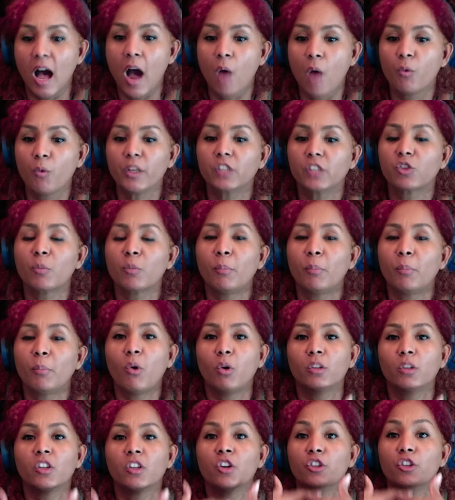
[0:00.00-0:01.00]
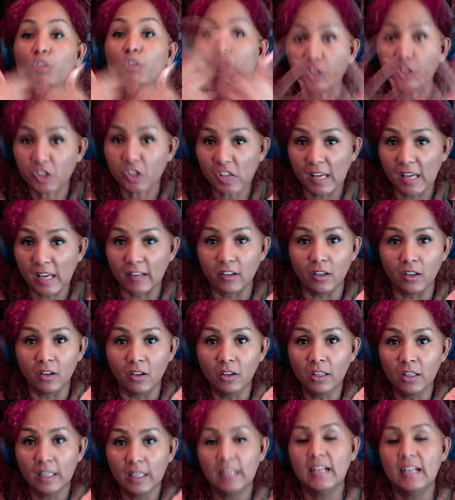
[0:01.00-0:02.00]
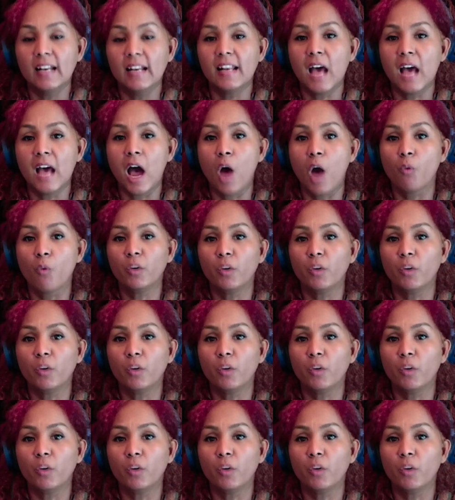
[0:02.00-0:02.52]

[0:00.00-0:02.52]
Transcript: we support your channel and how we